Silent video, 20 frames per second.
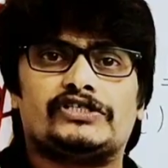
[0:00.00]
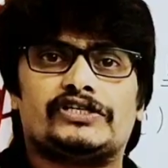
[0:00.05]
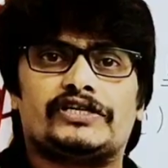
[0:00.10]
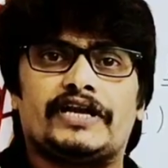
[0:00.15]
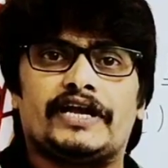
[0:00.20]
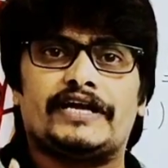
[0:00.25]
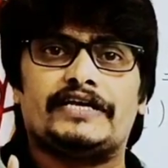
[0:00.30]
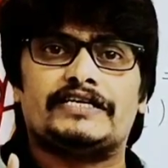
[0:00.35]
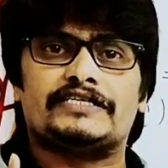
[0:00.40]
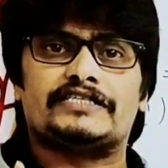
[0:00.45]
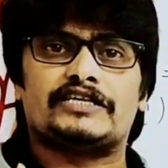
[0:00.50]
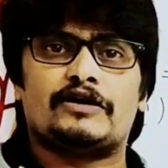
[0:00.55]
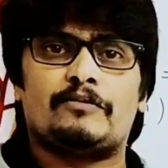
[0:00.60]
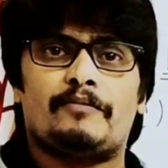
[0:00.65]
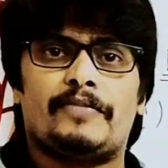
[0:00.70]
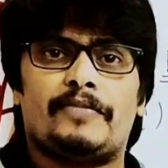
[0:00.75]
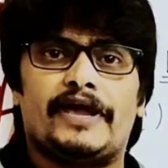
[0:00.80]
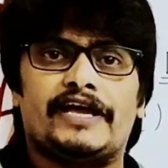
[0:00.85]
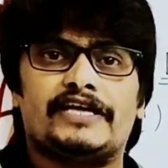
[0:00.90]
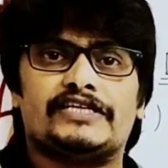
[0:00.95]
is the
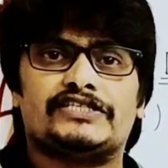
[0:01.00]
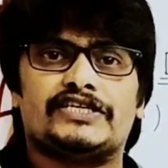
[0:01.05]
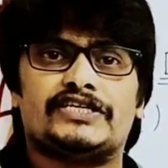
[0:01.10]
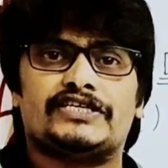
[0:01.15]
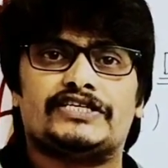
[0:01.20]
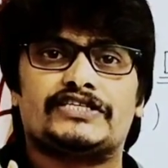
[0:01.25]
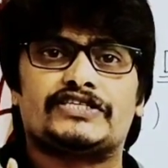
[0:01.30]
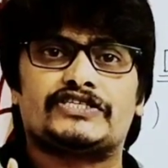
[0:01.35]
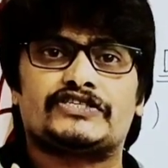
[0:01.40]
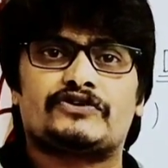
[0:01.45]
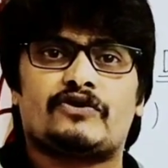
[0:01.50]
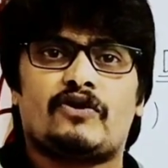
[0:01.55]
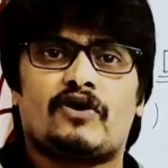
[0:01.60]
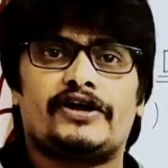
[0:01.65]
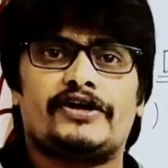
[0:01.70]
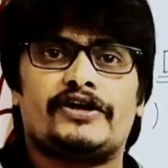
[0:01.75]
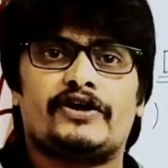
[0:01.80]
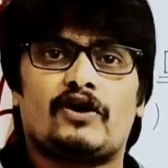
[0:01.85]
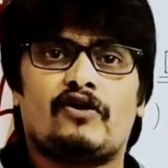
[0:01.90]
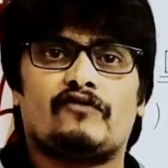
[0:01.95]
major destroyer
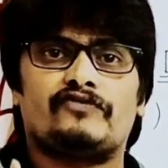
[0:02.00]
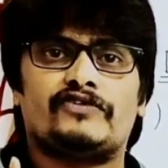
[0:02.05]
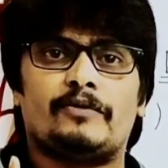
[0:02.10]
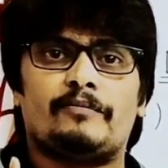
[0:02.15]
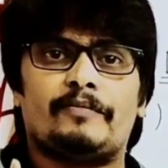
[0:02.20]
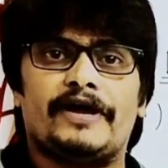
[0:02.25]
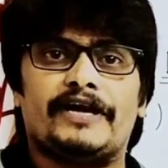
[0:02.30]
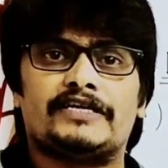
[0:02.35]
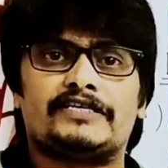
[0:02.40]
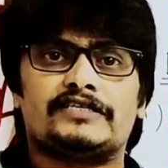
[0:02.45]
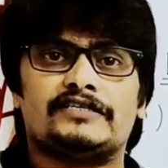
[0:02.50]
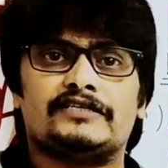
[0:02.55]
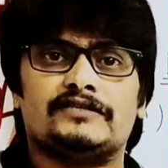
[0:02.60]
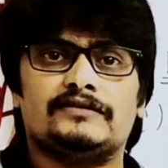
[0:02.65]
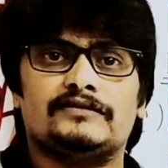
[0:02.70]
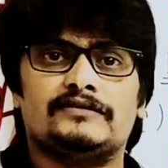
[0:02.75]
of the metal